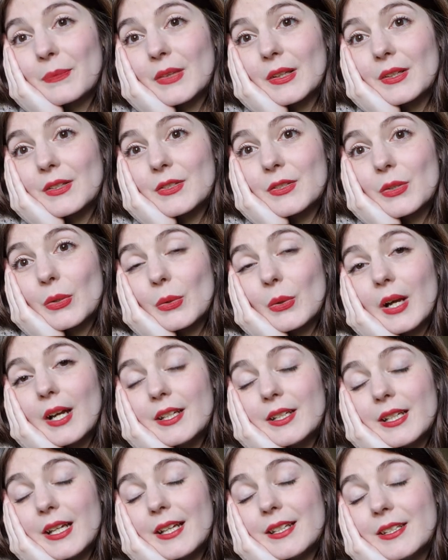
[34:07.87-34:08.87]
So I
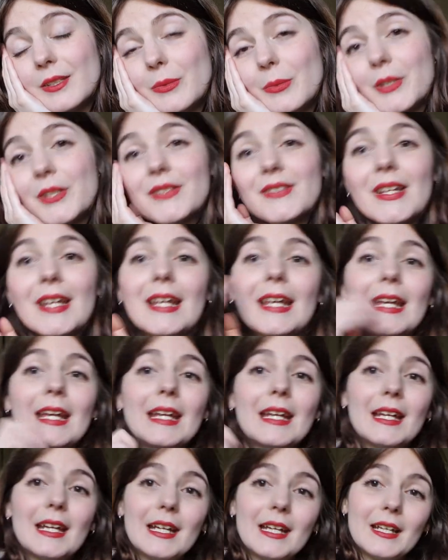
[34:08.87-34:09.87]
didn't want to take
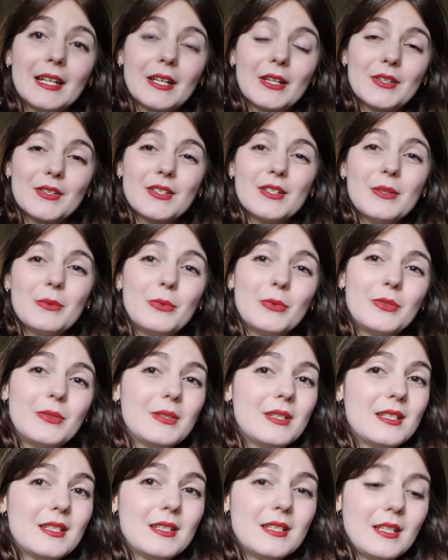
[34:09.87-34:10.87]
it because it would
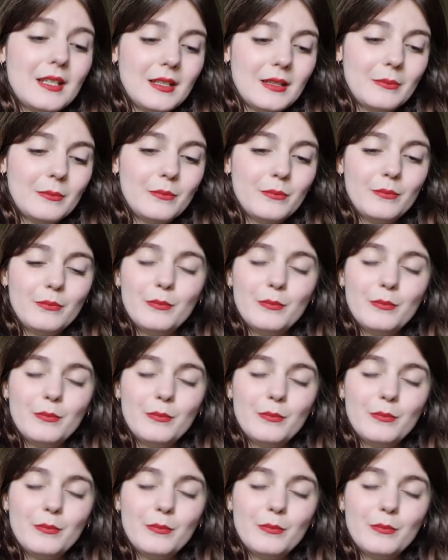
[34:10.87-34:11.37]
still